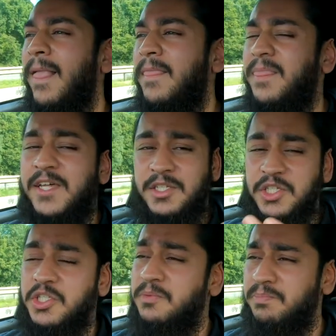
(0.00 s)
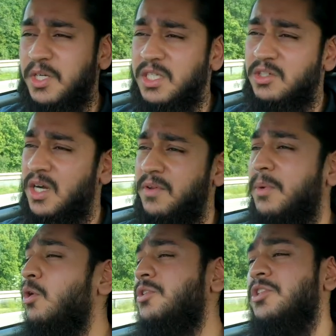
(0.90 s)
that's just because of traffic.
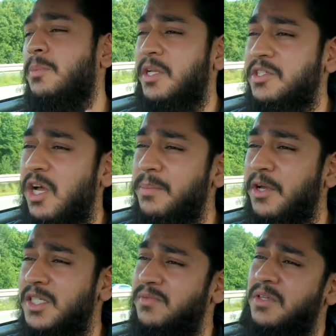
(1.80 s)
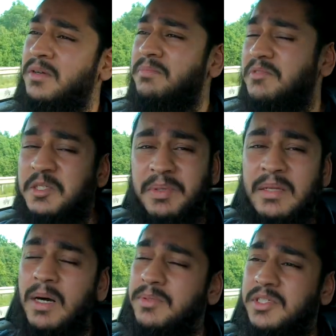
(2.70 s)
But you're also stopping and starting because of the speed
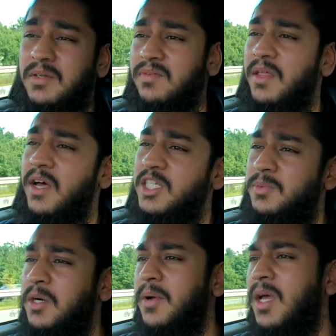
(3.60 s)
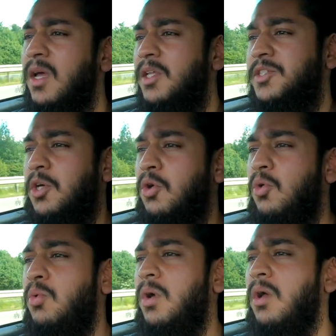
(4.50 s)
bumps and stuff like that as well.
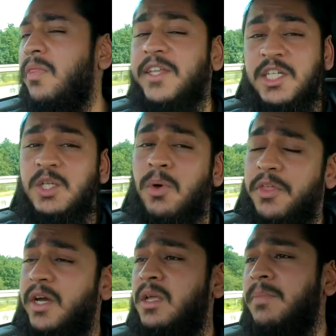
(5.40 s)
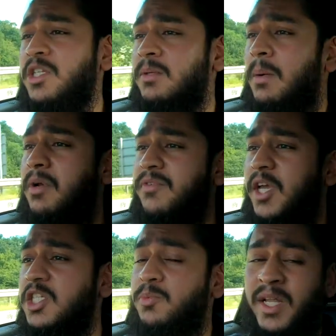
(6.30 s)
So that's actually one thing I didn't mention about
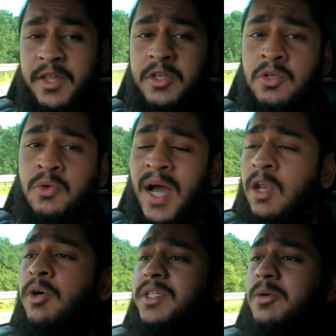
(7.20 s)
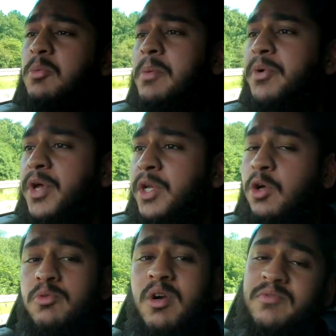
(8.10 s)
modifications. When I get the new alloys, I will be putting
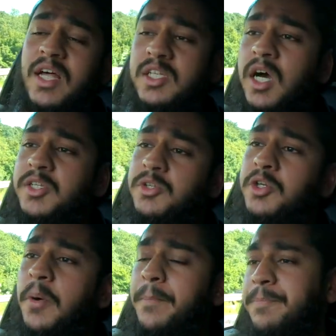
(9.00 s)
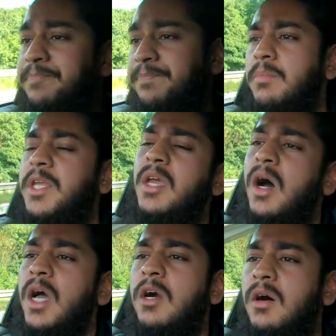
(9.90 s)
non-run flat tyres on top. But yeah,
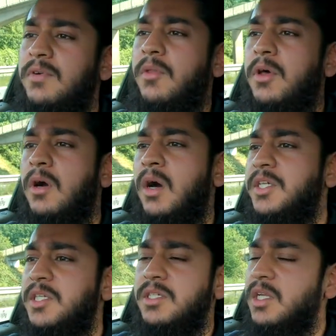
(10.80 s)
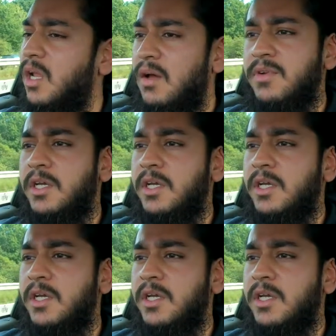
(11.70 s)
I can't fault the car. It's a lovely